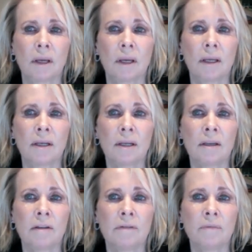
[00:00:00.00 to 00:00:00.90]
And
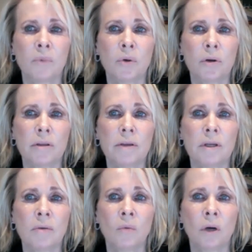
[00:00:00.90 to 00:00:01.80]
if more
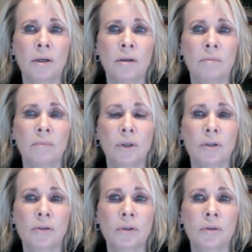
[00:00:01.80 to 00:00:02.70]
than one
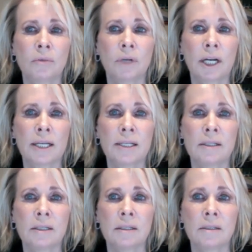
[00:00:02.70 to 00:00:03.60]
person
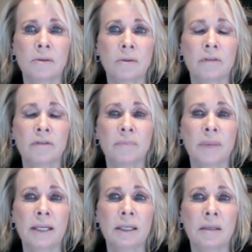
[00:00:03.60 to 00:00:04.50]
arises, or if
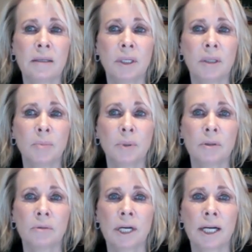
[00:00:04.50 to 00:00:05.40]
many people
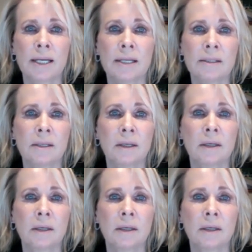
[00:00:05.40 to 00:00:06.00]
arise,